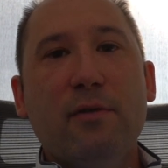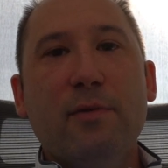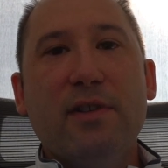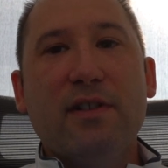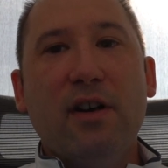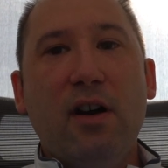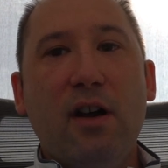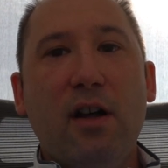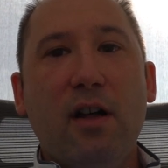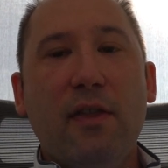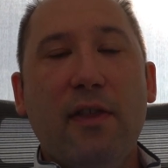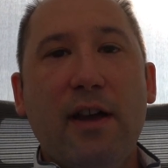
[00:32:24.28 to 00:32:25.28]
We
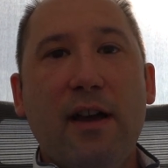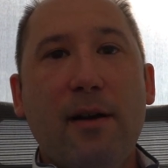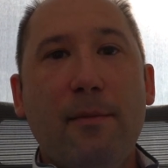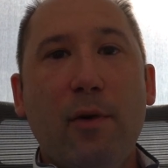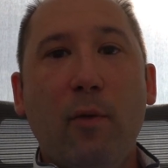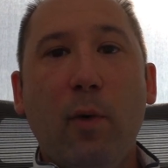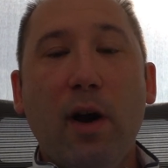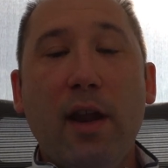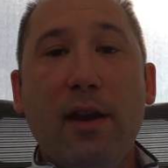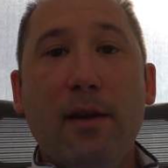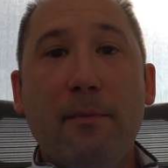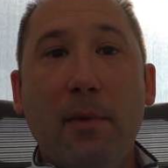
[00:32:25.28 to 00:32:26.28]
saw them
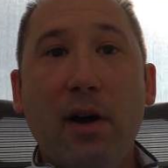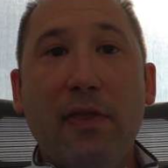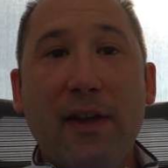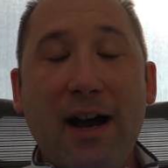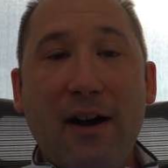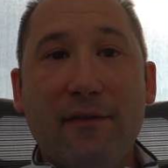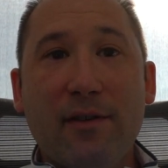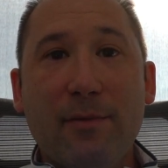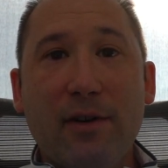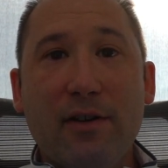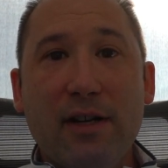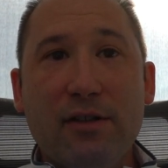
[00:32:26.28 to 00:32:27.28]
1 month out from
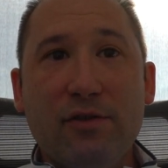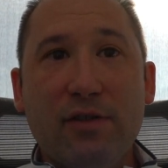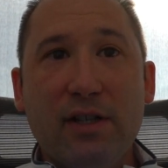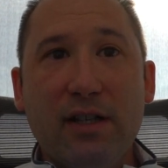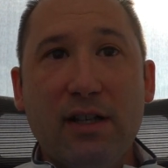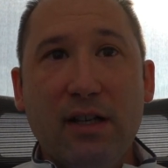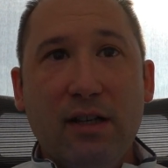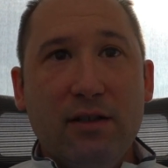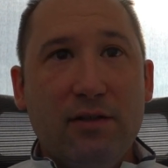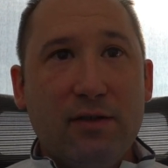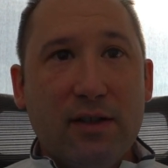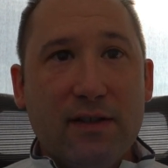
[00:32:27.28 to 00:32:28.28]
their injury.
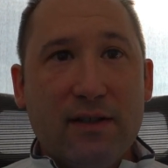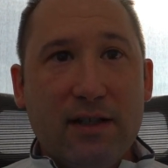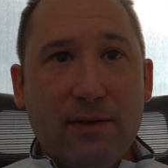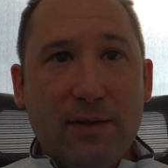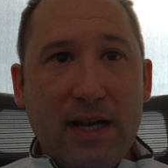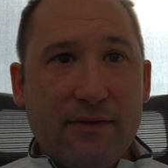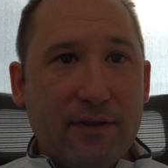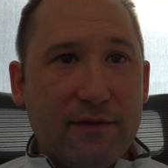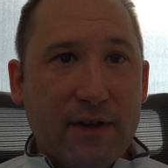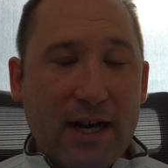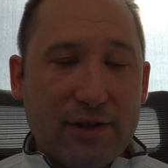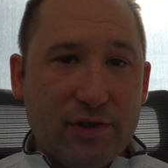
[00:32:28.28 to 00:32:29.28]
You can see we have a
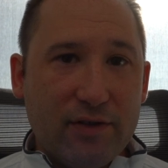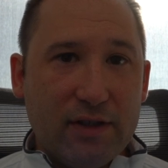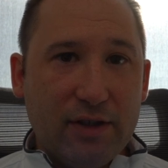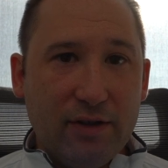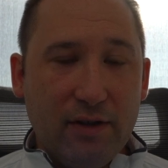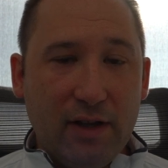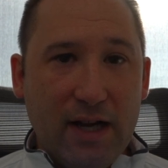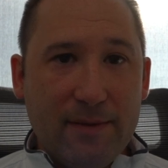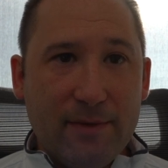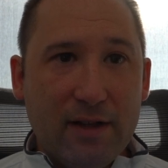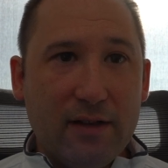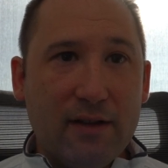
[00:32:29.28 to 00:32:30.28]
fracture in good
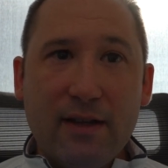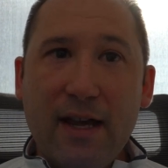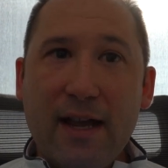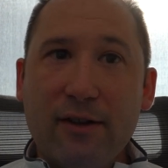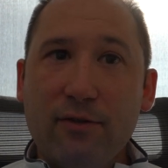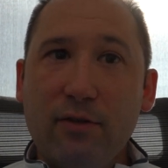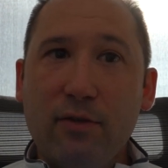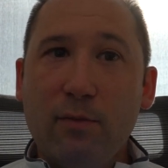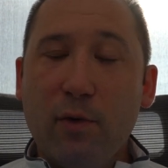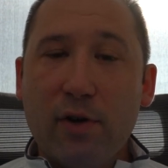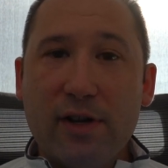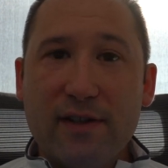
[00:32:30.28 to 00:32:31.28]
alignment. The ankle
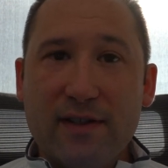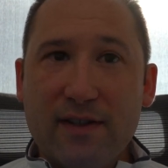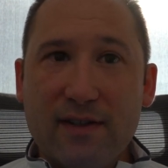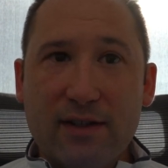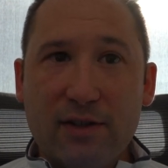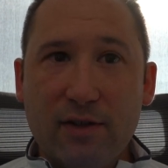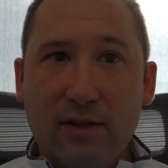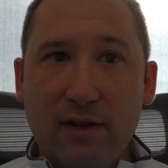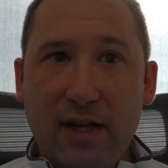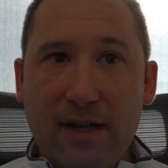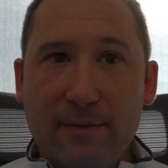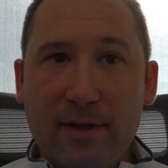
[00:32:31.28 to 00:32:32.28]
mortise is in good
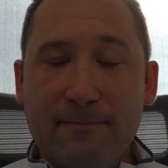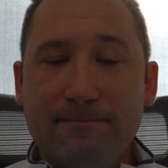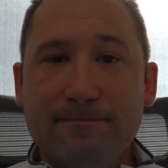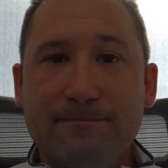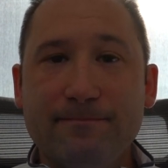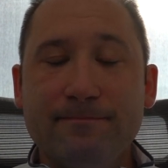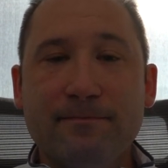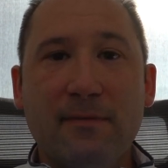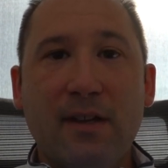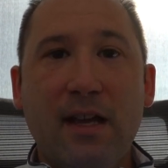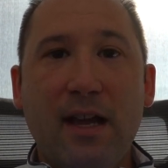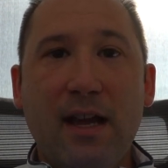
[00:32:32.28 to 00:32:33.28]
alignment.
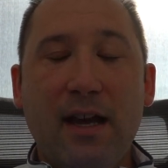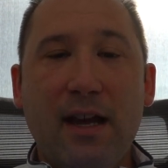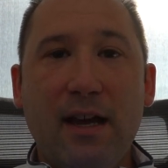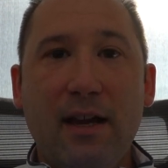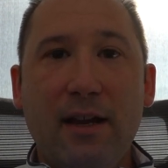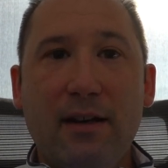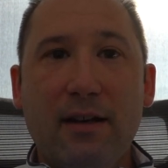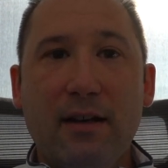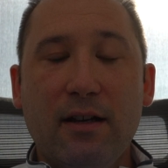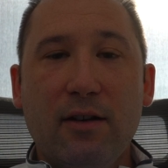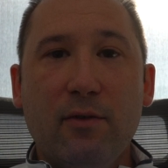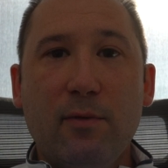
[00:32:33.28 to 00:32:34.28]
And
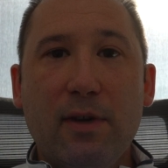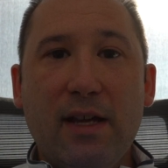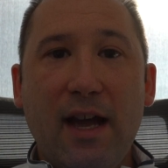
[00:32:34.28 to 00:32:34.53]
we